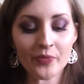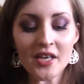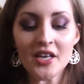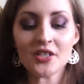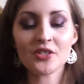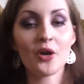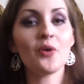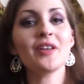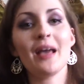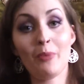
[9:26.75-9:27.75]

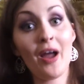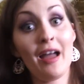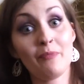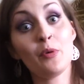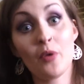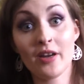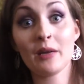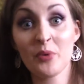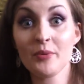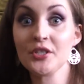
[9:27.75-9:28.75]
So yeah, but I have been wearing
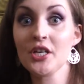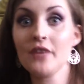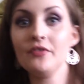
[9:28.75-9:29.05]
it pretty much every